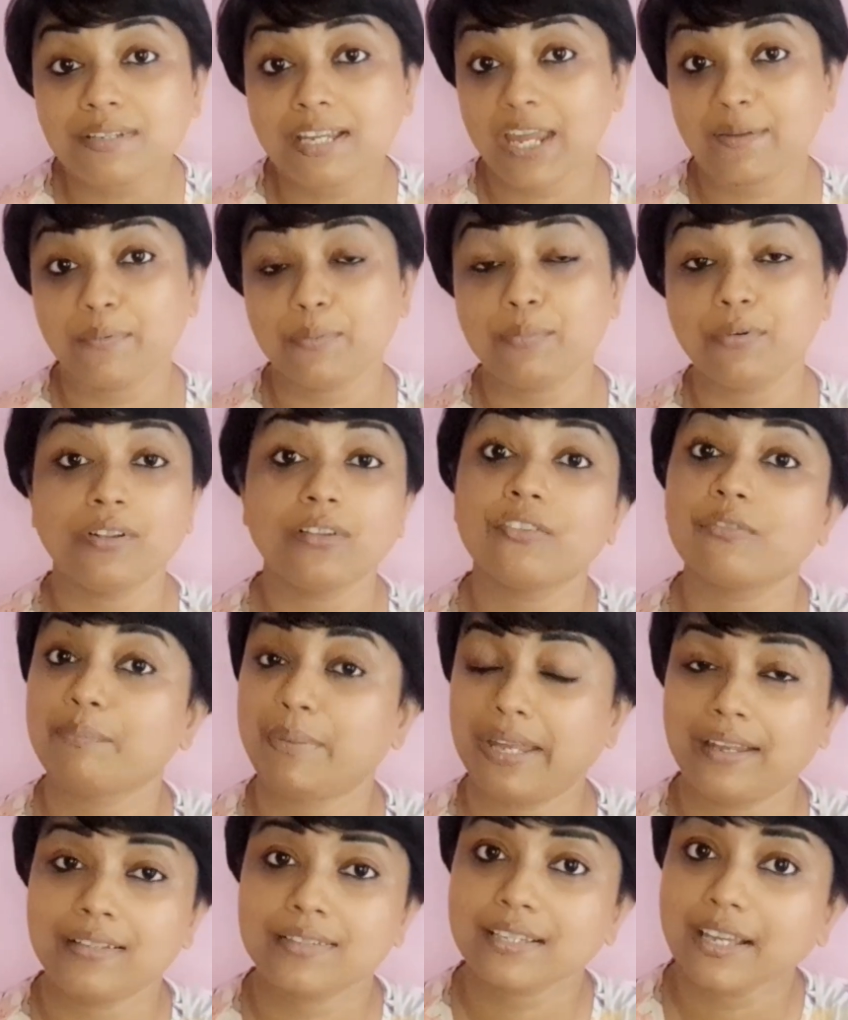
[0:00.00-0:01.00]
capable of
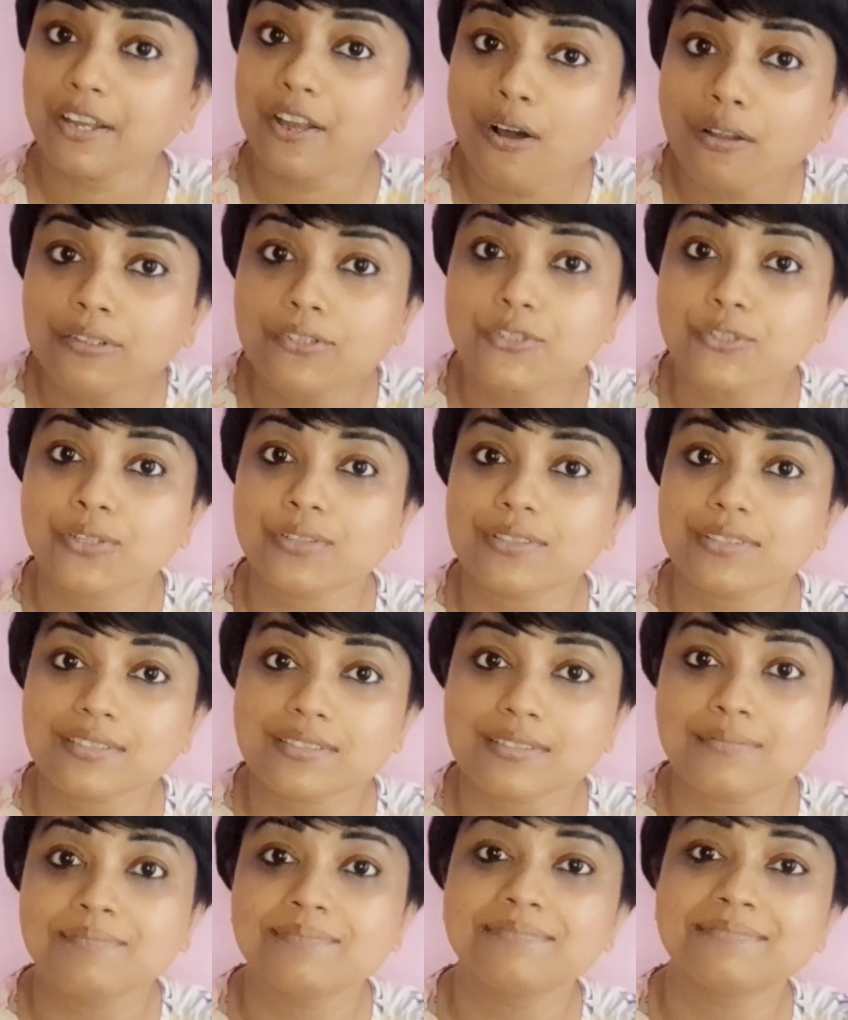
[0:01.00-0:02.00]
being
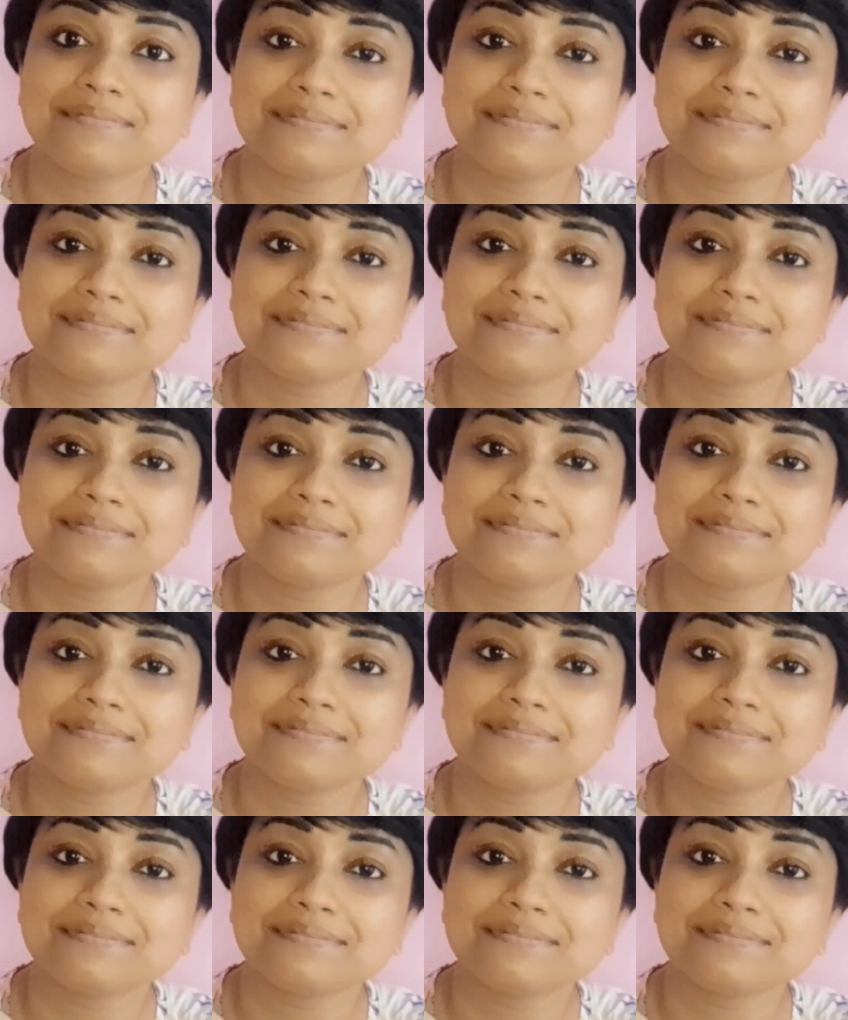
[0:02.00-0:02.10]
psychologists?